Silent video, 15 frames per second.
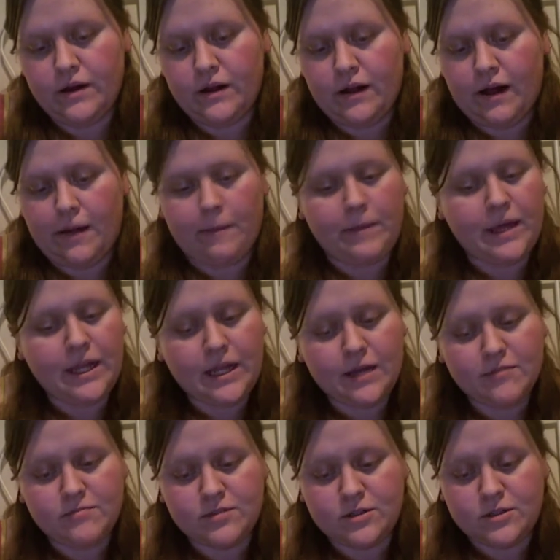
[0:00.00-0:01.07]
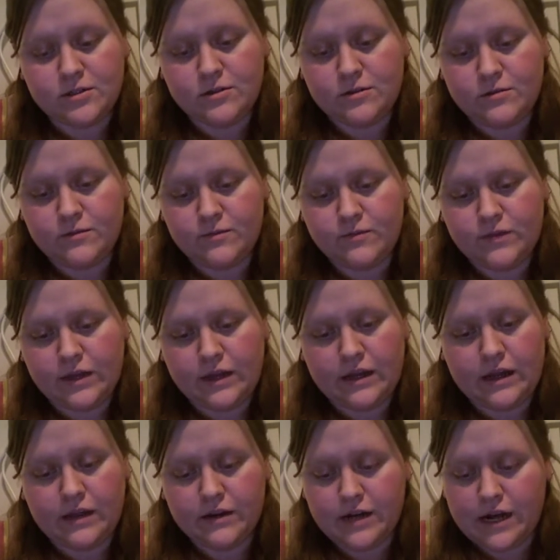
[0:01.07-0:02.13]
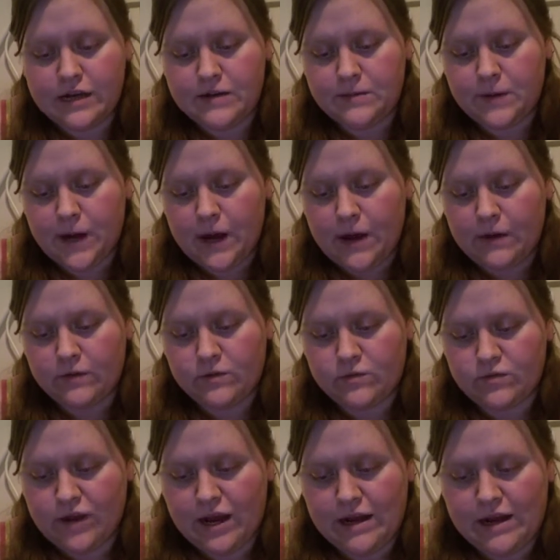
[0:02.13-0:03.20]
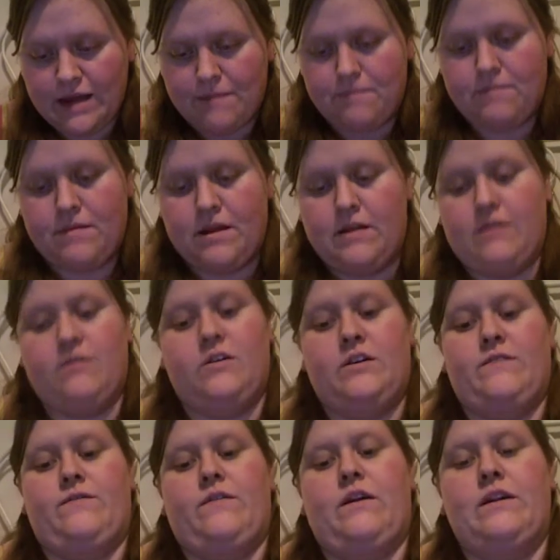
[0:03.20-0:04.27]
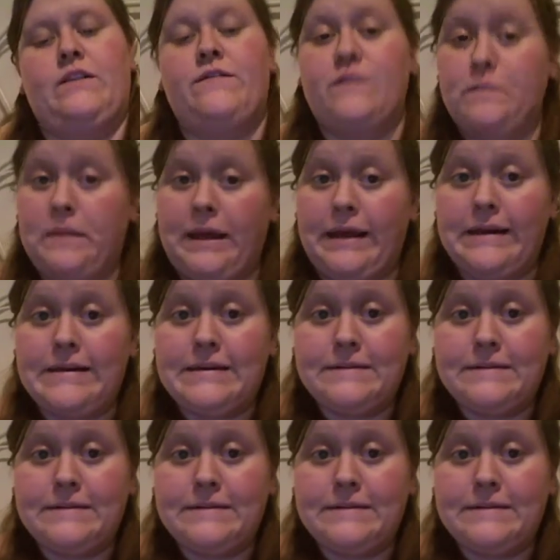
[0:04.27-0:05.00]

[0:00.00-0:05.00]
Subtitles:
a medium blue, another kind of brown, red, and a different pink.